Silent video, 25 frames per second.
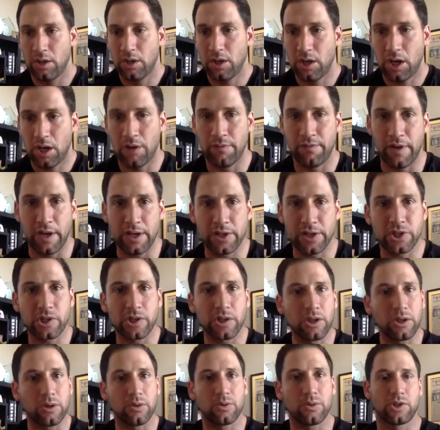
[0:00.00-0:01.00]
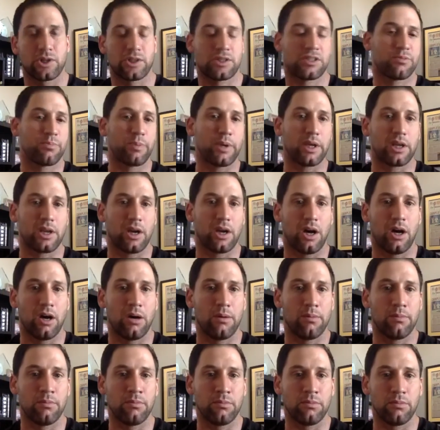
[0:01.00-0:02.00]
eventually you just
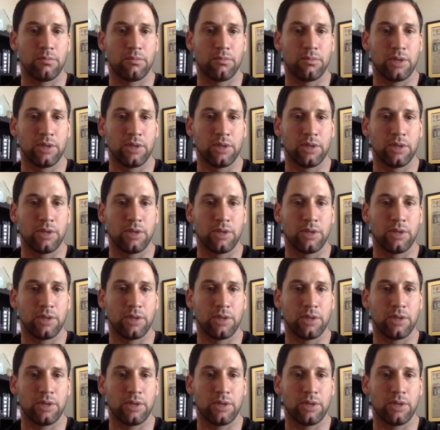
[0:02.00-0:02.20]
become,